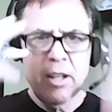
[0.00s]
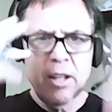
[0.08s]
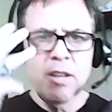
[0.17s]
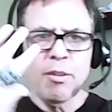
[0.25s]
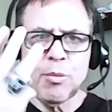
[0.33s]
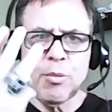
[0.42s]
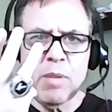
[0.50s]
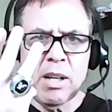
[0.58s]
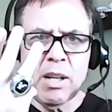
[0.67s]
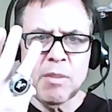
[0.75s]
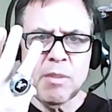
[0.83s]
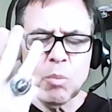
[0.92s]
Three of
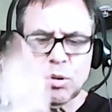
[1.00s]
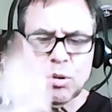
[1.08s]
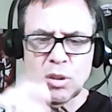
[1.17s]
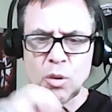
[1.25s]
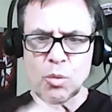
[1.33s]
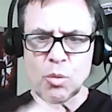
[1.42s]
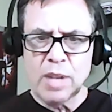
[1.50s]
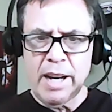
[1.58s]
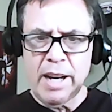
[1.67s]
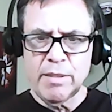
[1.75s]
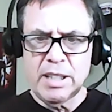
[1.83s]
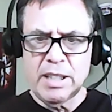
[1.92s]
them wrote the goals
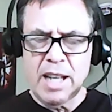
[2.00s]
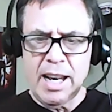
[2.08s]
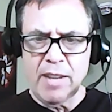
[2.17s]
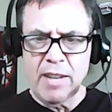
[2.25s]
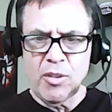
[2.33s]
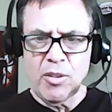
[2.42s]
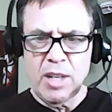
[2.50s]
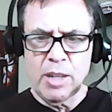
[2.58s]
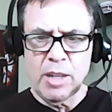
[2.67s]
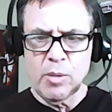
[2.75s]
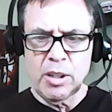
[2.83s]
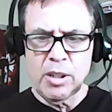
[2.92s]
every day and their nitty
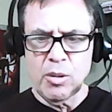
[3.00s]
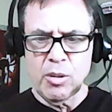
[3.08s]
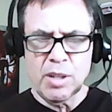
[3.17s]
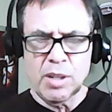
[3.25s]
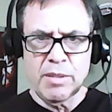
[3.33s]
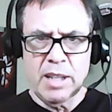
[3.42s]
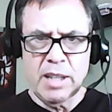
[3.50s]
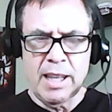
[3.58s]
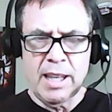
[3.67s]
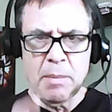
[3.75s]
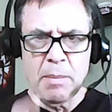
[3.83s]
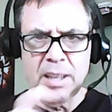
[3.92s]
gritty goals every day. They
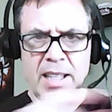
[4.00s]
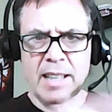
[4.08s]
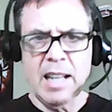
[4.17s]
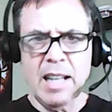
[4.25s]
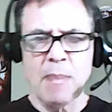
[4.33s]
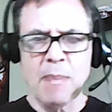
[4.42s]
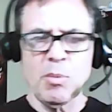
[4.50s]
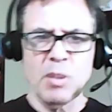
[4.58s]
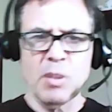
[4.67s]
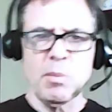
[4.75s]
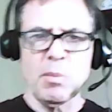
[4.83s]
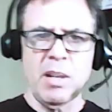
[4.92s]
made 10 times as much
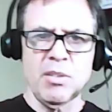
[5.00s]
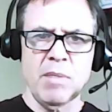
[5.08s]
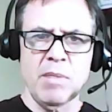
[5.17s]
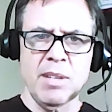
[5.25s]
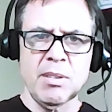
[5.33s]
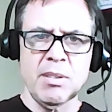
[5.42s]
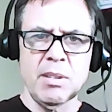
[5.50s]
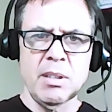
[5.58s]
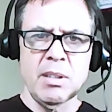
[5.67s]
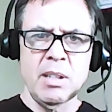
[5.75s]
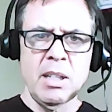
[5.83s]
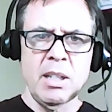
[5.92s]
money as the rest.
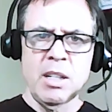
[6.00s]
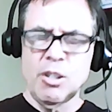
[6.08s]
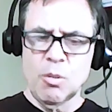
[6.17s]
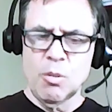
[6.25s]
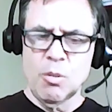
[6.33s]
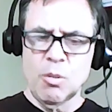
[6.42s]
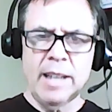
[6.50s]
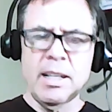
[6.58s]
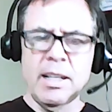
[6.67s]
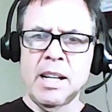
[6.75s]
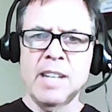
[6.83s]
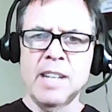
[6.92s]
You're mm-hmm. right.
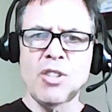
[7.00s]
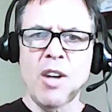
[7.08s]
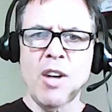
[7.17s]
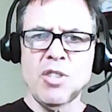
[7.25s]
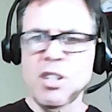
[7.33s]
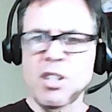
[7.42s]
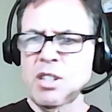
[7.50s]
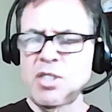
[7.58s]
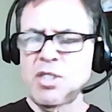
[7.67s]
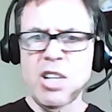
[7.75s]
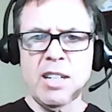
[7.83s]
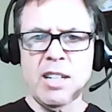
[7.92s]
It's not just a
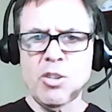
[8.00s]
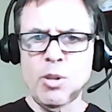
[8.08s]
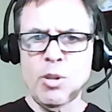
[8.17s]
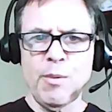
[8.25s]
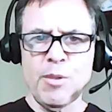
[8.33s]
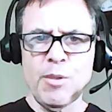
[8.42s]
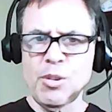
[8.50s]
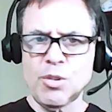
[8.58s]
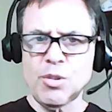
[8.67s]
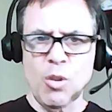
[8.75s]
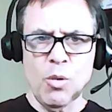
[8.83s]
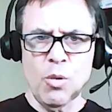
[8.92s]
chicken soup for your
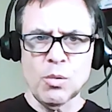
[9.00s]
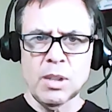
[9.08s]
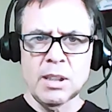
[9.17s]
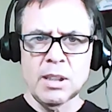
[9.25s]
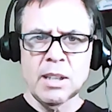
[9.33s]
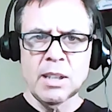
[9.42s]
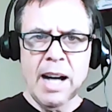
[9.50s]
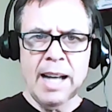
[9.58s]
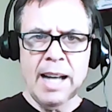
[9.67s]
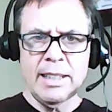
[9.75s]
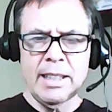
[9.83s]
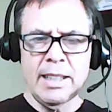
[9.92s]
soul
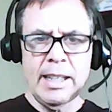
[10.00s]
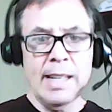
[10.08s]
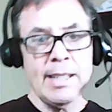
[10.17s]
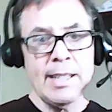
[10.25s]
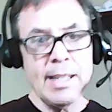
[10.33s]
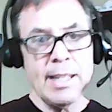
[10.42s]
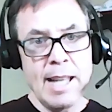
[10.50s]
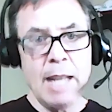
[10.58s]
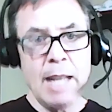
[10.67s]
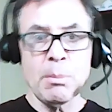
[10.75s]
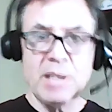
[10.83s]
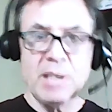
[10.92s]
idea, it's a steak and
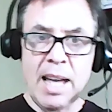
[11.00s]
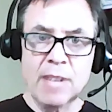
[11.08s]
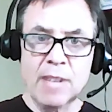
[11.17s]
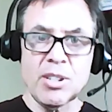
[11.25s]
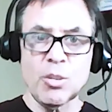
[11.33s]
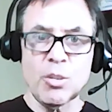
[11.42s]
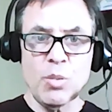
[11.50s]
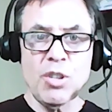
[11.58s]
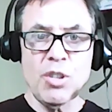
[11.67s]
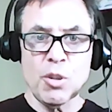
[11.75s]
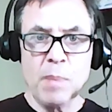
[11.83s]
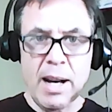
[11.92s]
potatoes. There's
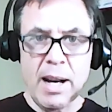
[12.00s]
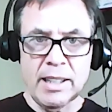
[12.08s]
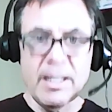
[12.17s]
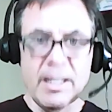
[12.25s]
research behind it.